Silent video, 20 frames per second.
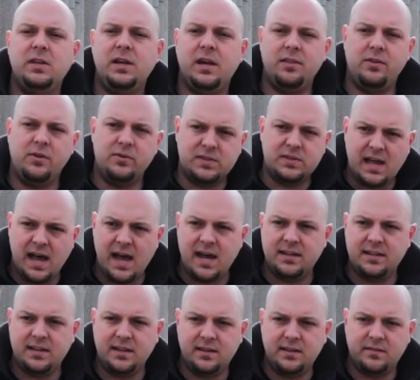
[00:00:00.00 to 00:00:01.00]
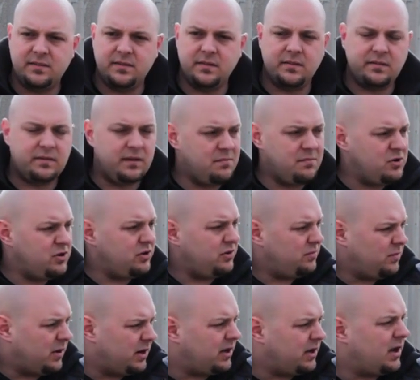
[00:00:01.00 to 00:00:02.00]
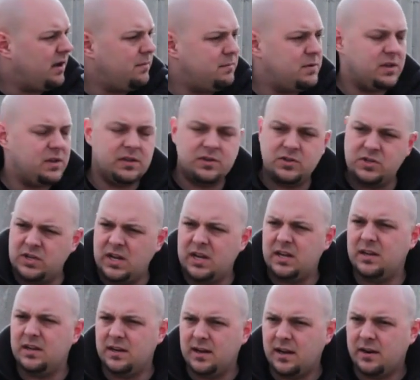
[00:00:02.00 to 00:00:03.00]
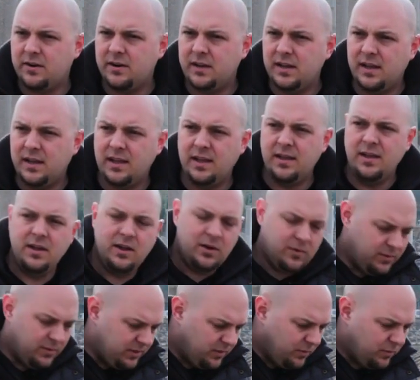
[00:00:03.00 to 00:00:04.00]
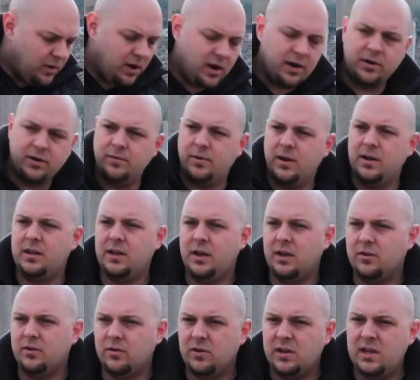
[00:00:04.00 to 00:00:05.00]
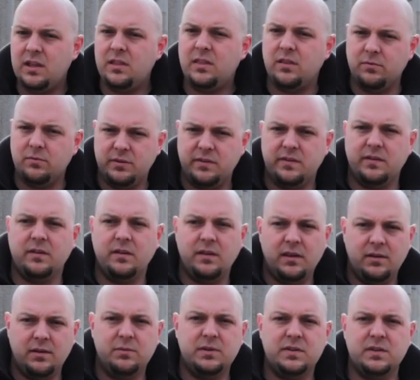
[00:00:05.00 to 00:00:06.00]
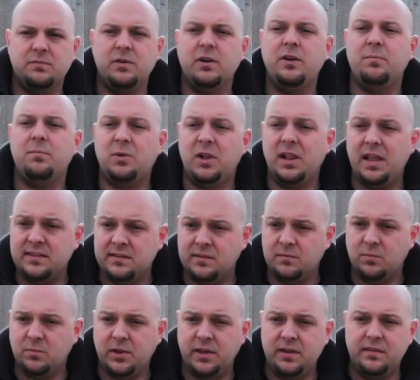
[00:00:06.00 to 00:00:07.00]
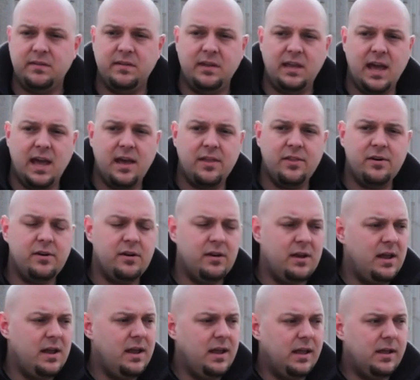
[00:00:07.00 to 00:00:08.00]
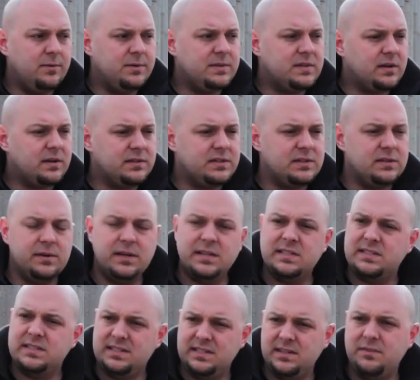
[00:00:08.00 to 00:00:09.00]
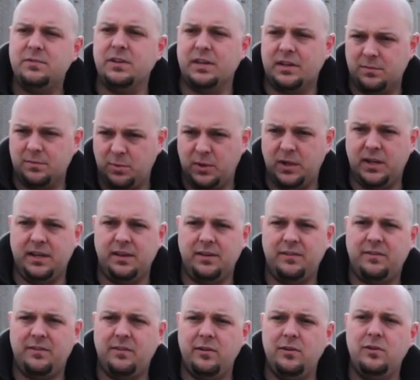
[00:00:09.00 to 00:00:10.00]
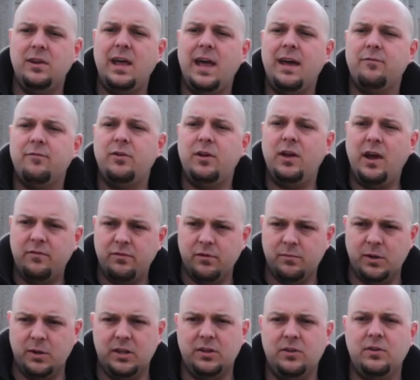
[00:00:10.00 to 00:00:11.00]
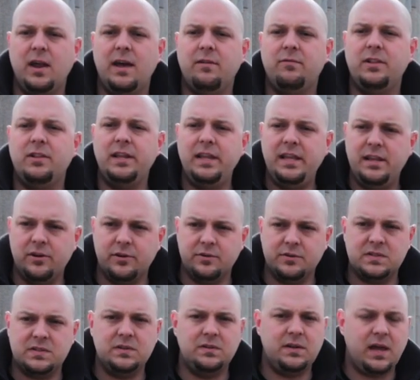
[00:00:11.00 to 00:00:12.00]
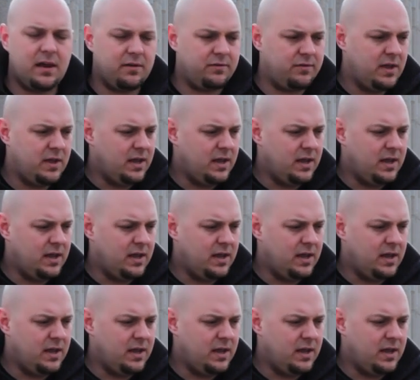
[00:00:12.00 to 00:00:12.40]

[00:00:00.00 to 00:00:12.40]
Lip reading: on those hot days in the summer. You'd want to come to the shaded area with the water running underneath. It was a very pleasant place to gather. It was also a civic place, so you'd have government, you'd have leaders, you'd have,